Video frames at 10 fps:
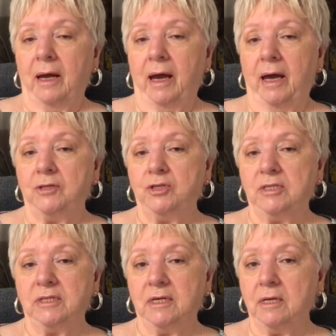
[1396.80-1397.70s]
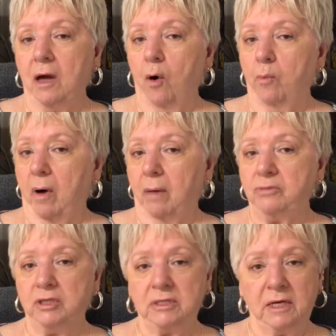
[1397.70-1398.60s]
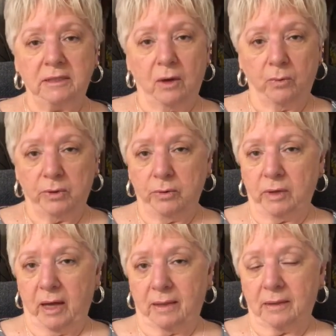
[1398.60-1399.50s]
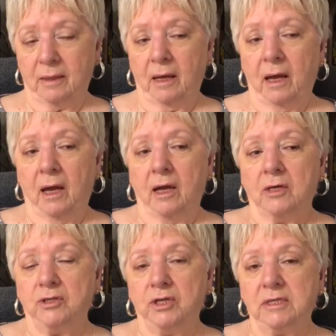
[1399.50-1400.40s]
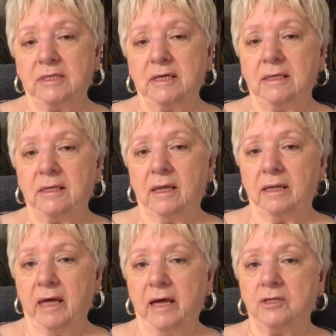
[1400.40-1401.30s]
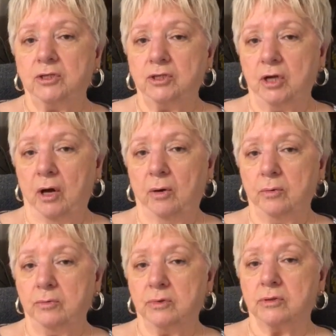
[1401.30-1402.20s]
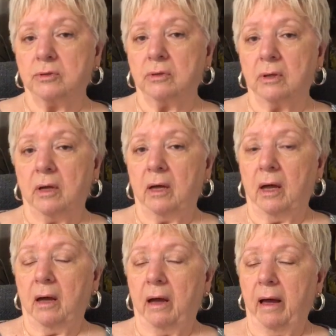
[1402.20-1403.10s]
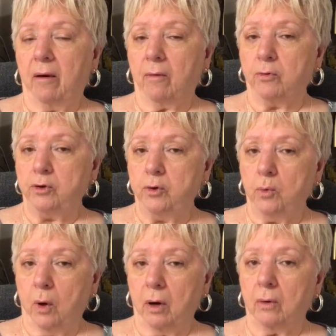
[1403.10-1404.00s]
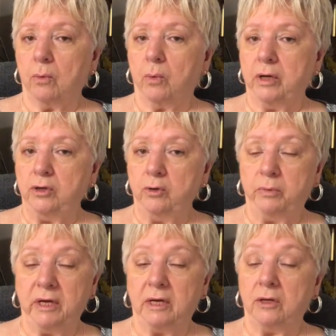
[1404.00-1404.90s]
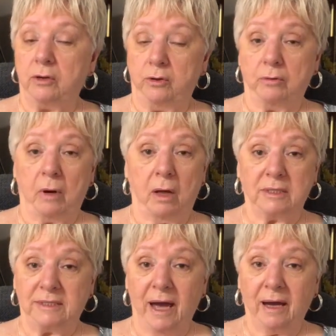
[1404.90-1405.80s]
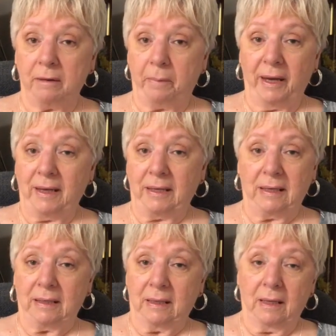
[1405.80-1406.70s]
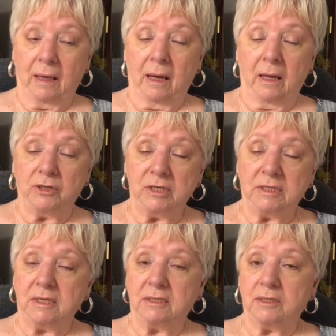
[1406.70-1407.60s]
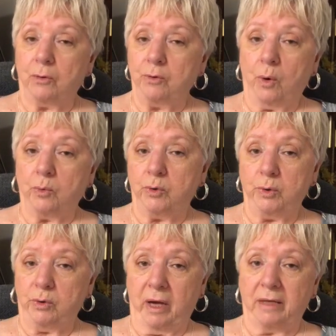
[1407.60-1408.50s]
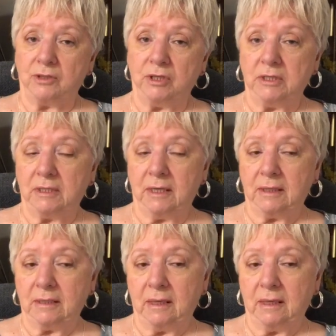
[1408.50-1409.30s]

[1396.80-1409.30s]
And she said, no, Mom. She said, don't do that. She said, that shows how you were when you did your second painting. She said, so don't do that. She said,